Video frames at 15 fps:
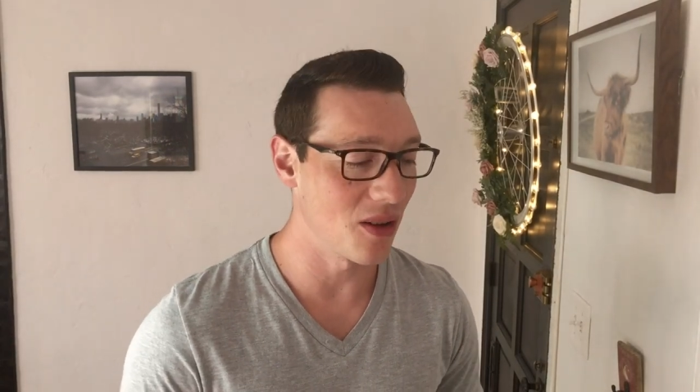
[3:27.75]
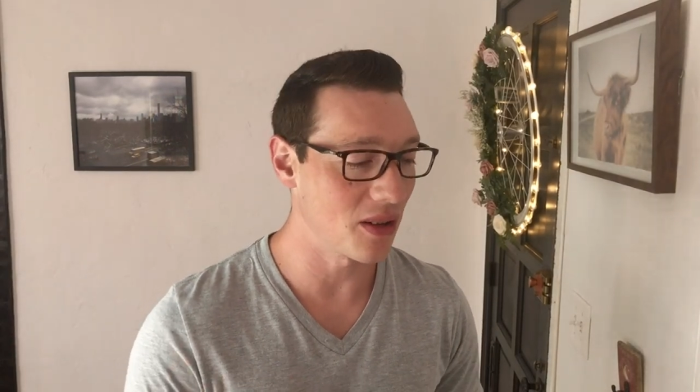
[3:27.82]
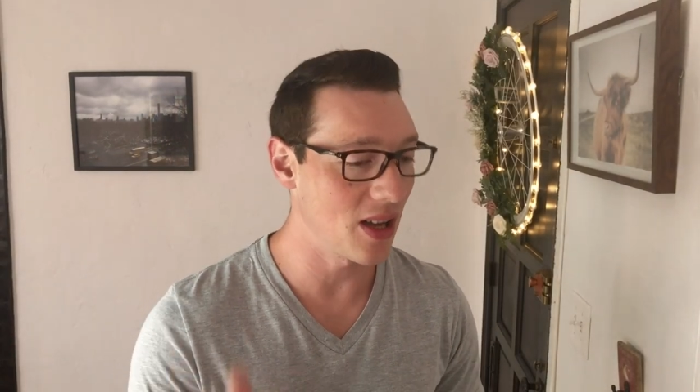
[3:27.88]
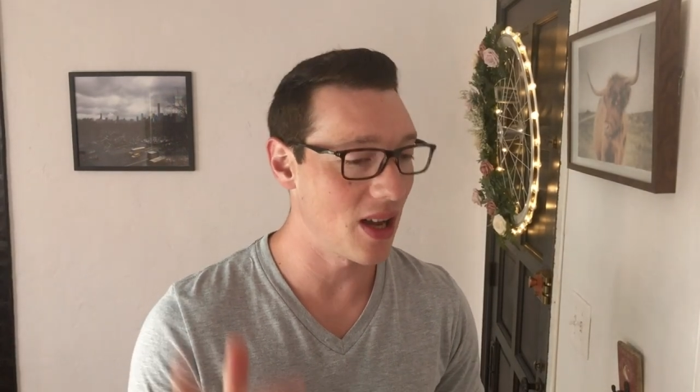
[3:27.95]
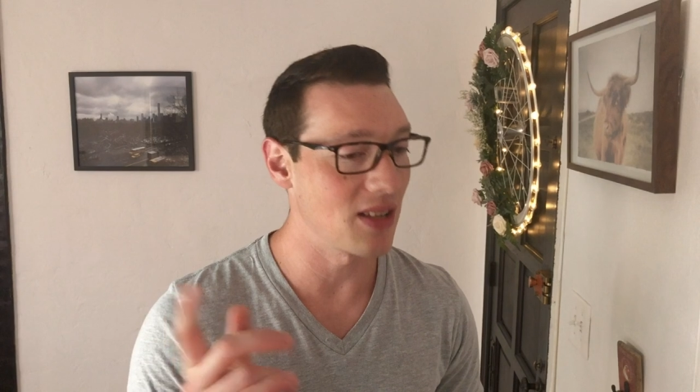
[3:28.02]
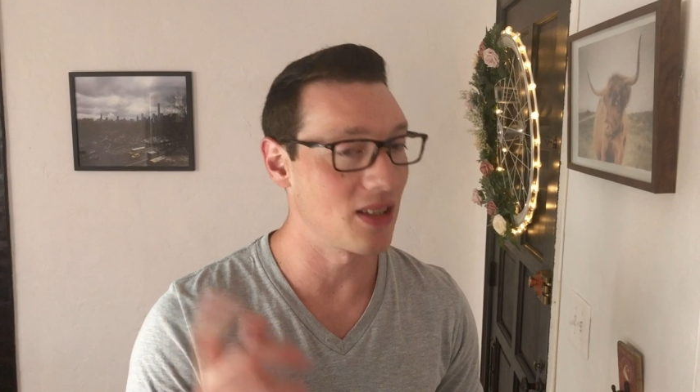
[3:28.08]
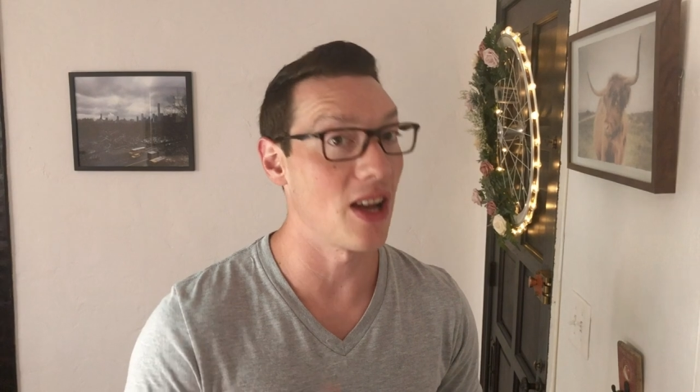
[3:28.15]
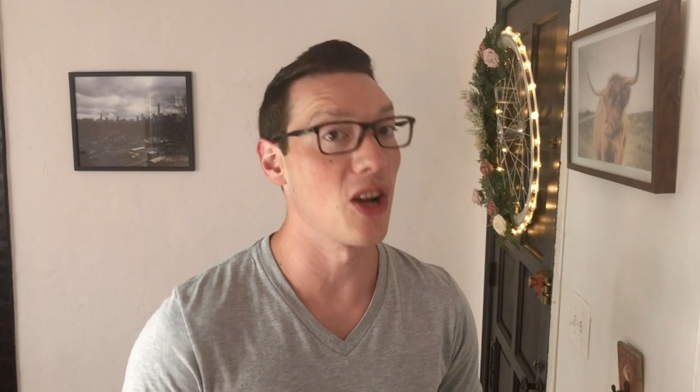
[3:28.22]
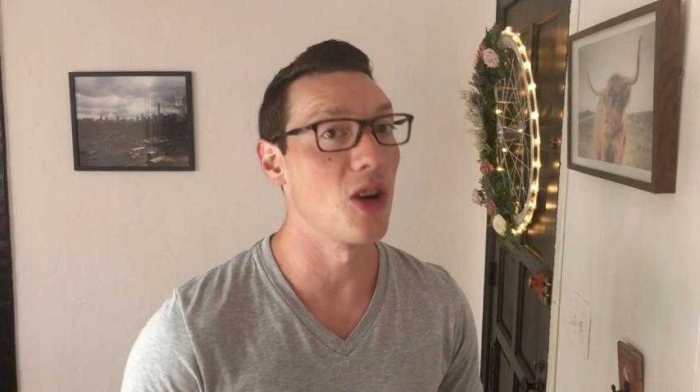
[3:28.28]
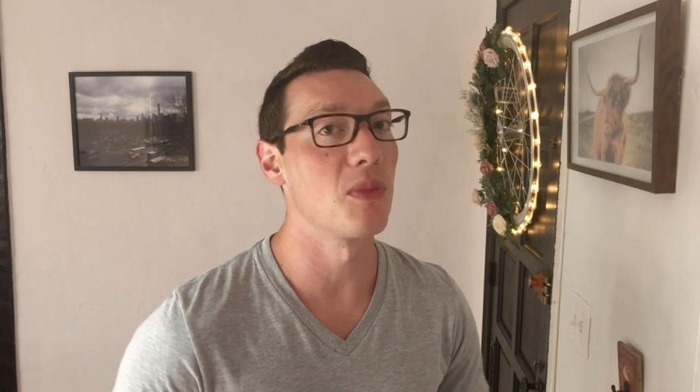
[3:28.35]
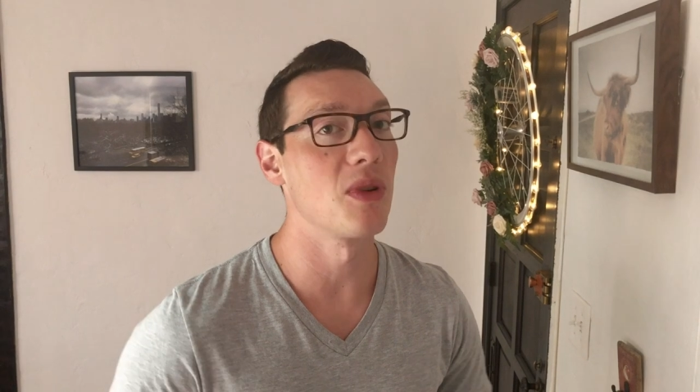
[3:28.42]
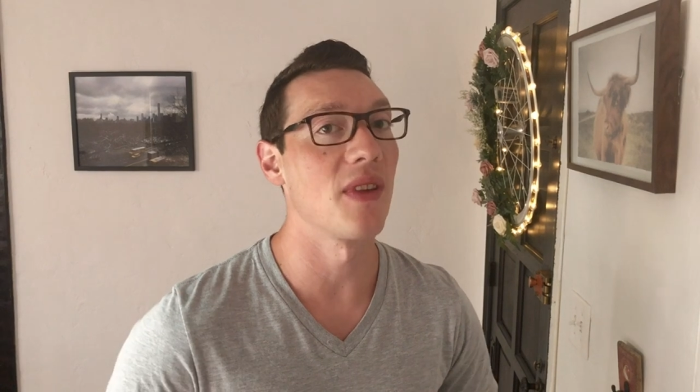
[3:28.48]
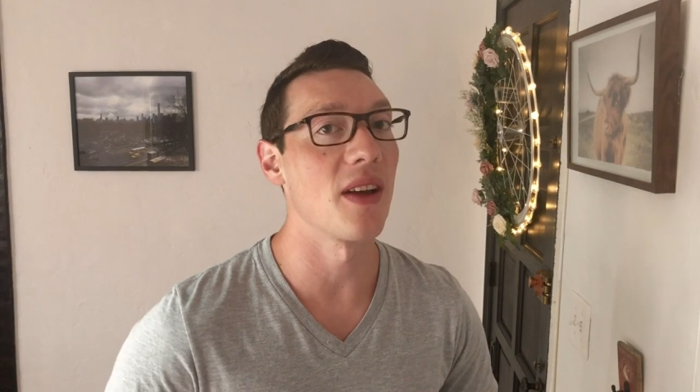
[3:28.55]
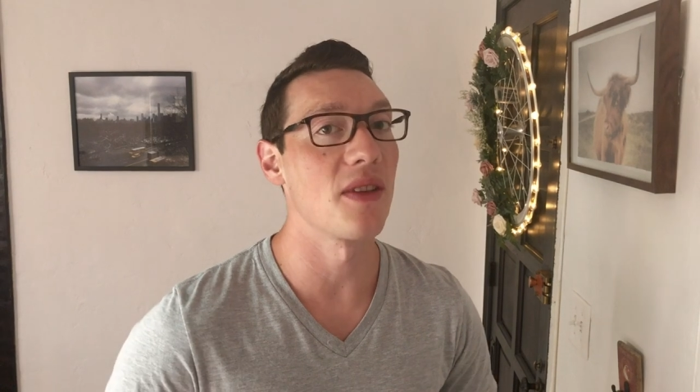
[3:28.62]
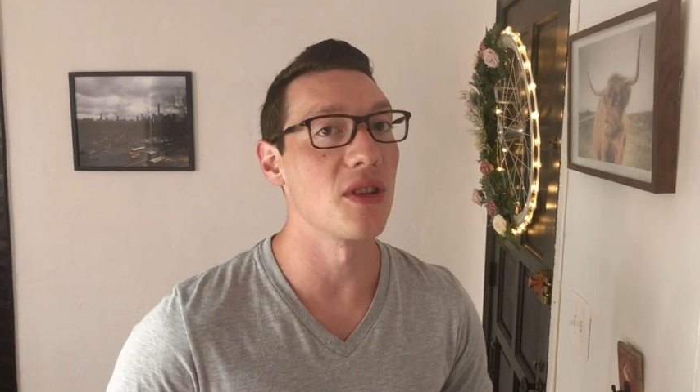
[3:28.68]
Guys, I hope
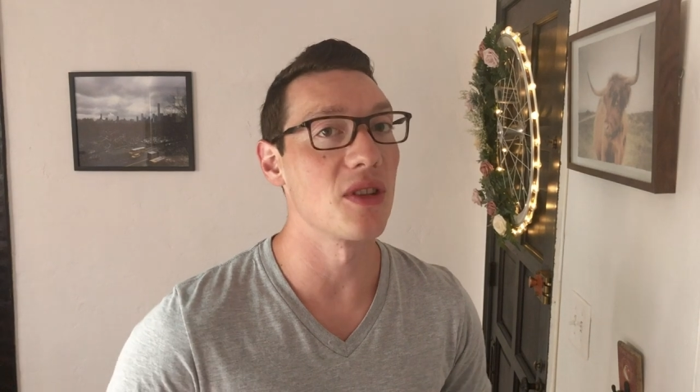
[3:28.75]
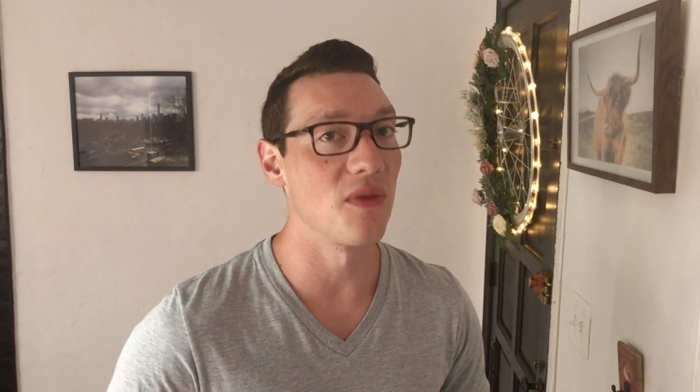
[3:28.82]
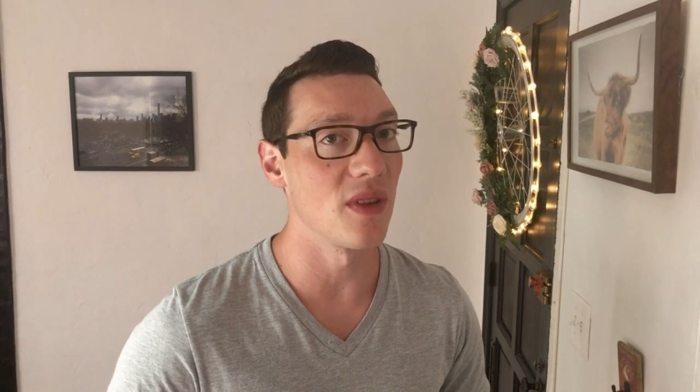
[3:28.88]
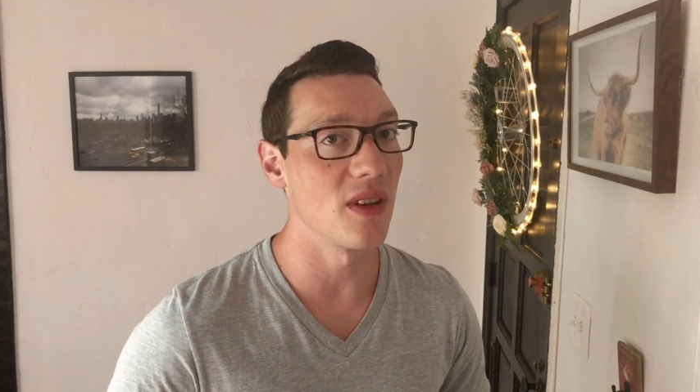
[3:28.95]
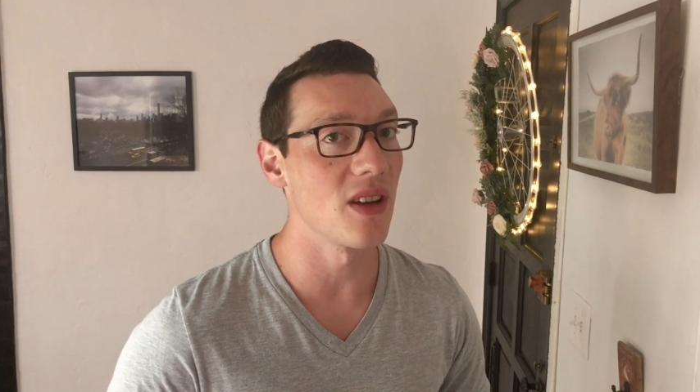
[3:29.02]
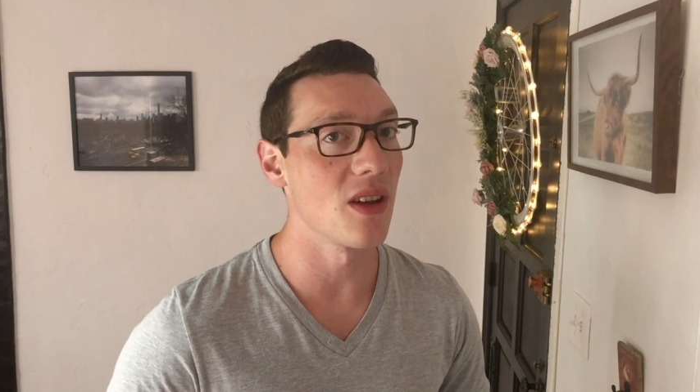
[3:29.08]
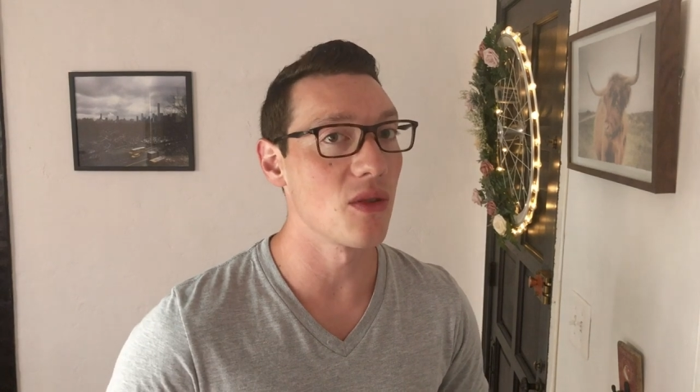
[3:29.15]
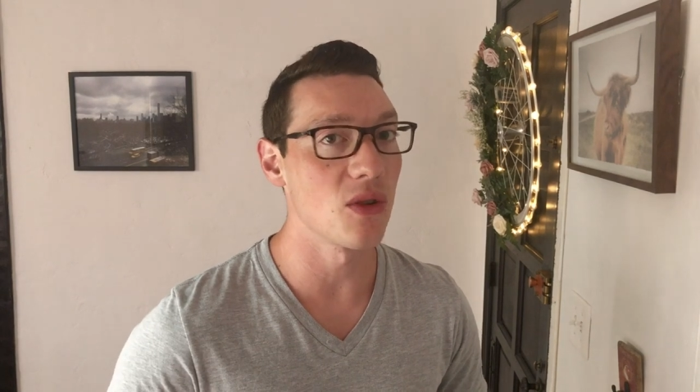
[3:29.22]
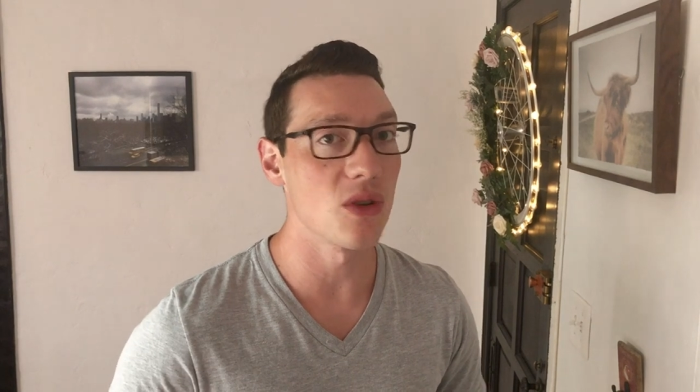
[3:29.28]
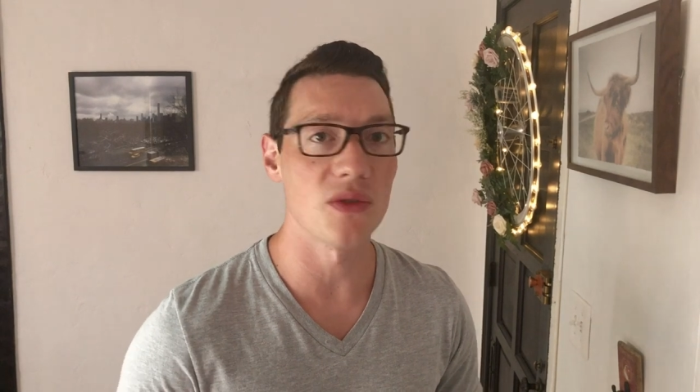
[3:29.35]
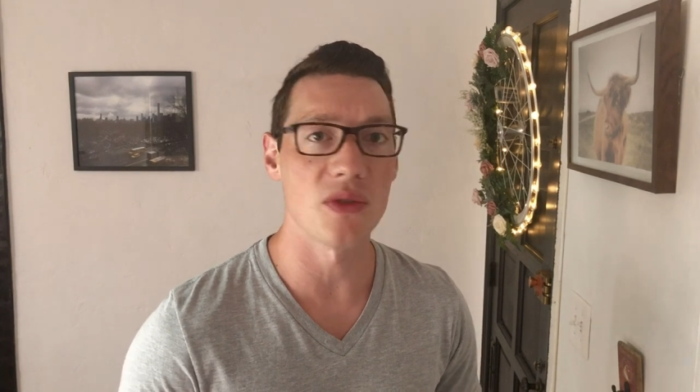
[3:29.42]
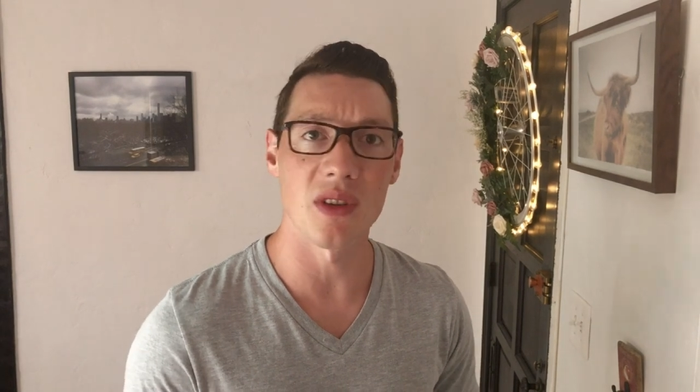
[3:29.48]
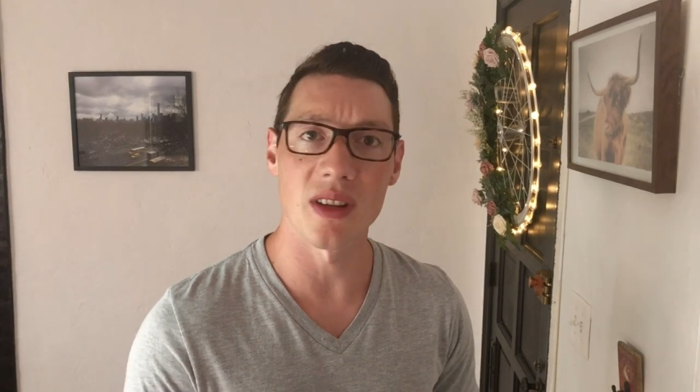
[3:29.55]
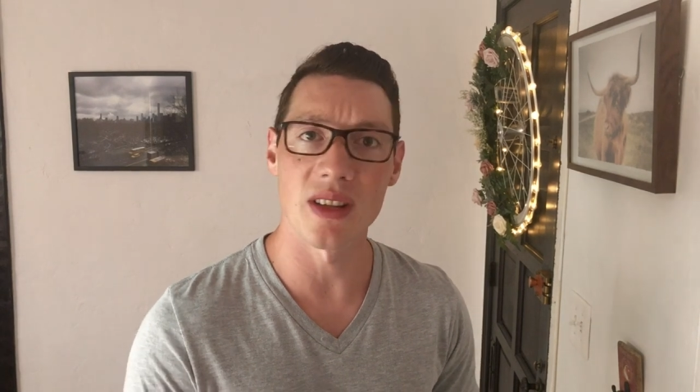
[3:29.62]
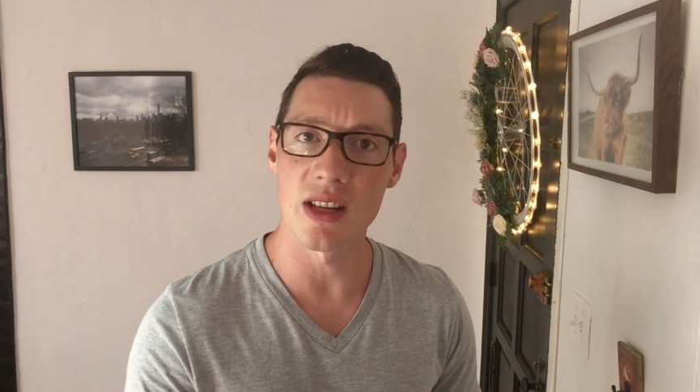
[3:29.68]
you found this video
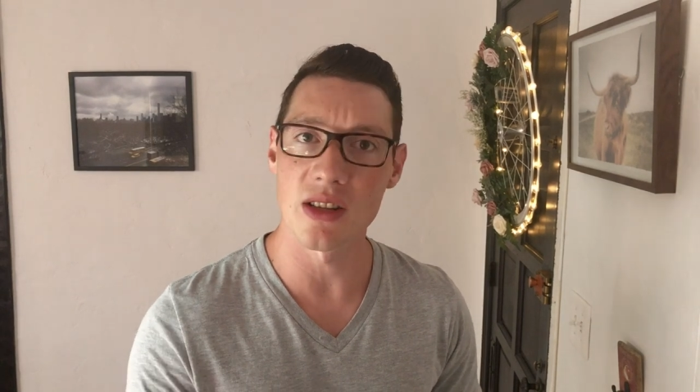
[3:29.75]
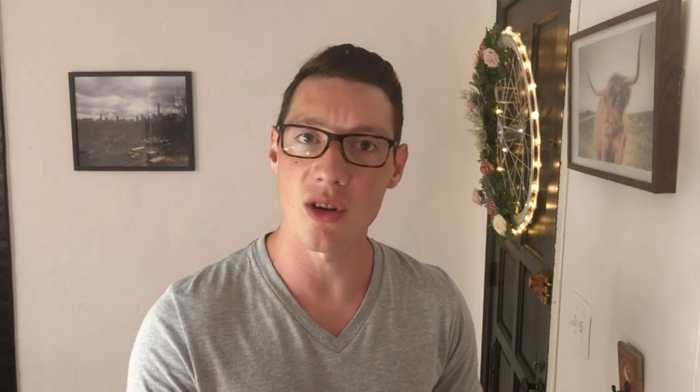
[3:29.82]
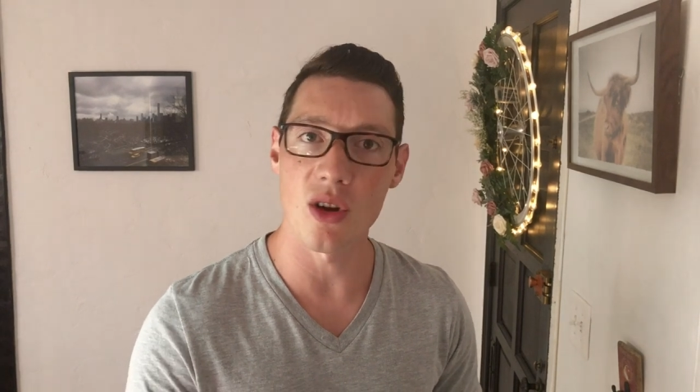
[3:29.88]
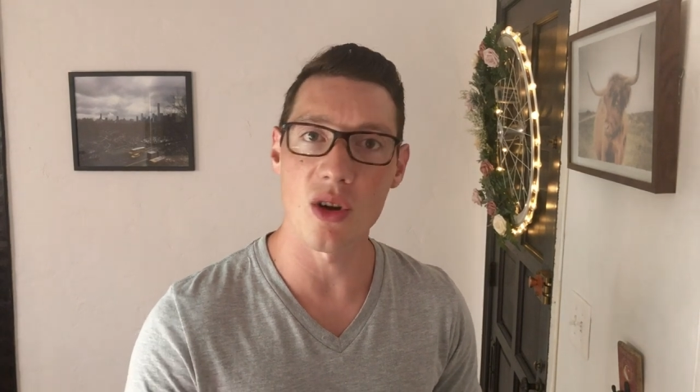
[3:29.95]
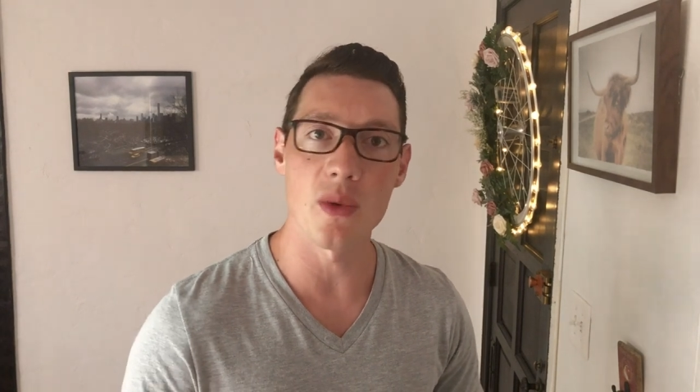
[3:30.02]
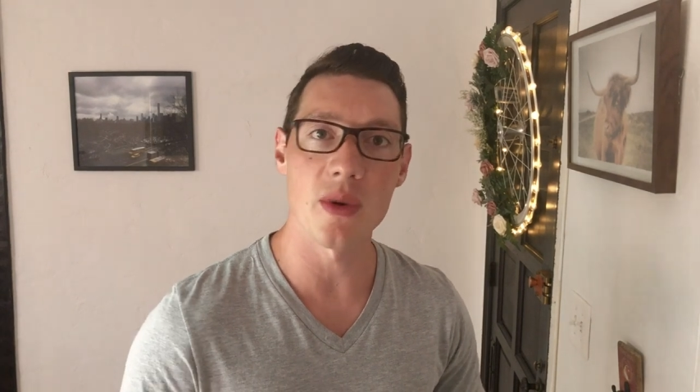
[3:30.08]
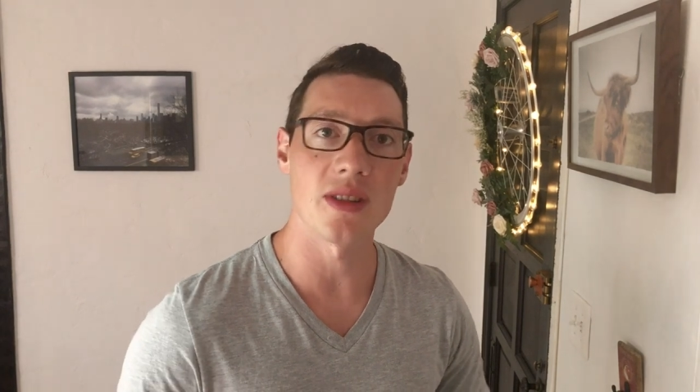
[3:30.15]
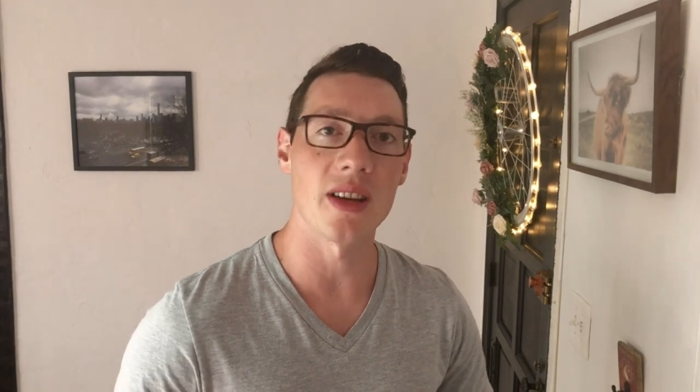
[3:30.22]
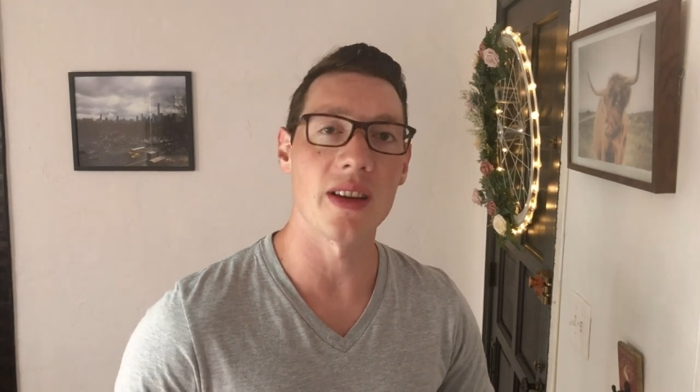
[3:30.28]
useful and as always,